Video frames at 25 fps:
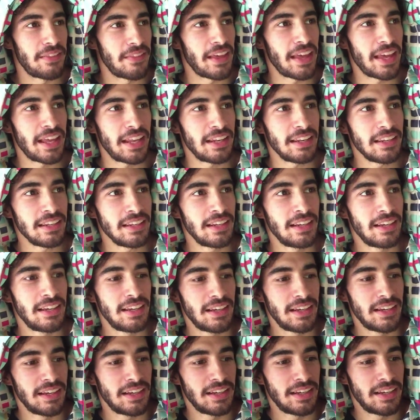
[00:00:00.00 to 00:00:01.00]
And then
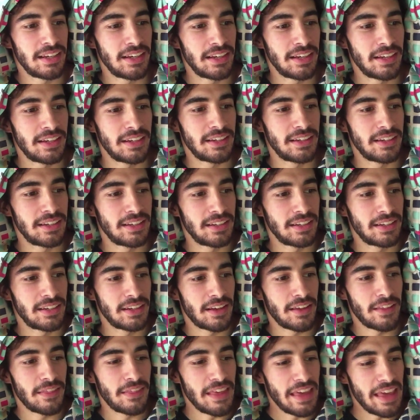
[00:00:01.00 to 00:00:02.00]

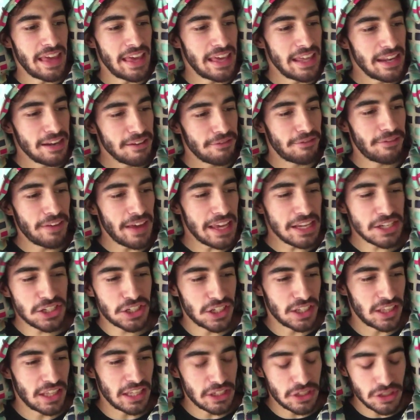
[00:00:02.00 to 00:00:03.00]
the
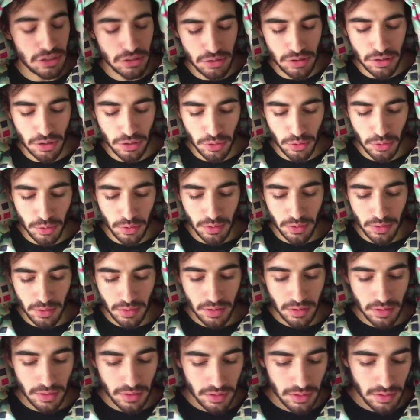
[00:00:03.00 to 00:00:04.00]
innovation that you do
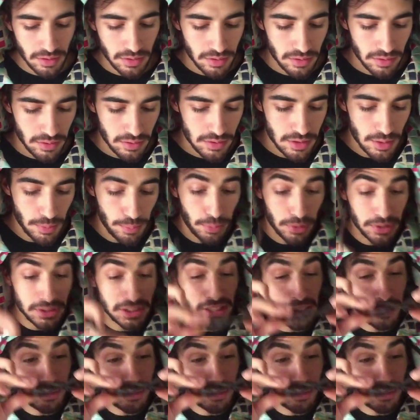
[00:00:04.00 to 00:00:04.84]
to put